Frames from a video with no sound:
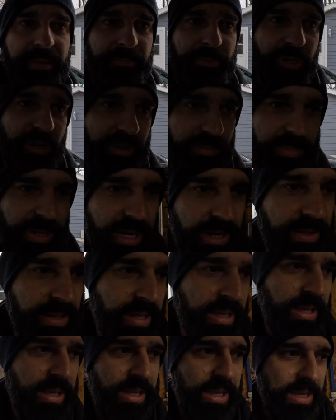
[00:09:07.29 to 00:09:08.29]
I'm talking about,
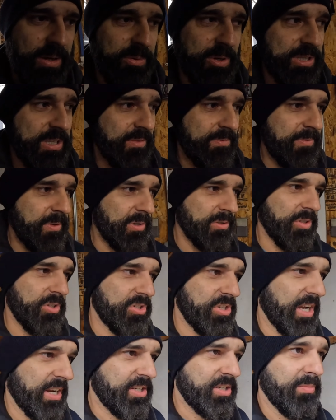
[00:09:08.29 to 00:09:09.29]
with the fuel
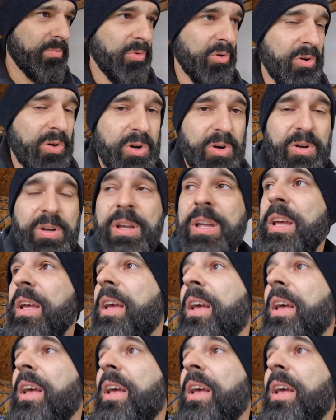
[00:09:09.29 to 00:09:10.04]
injection motor.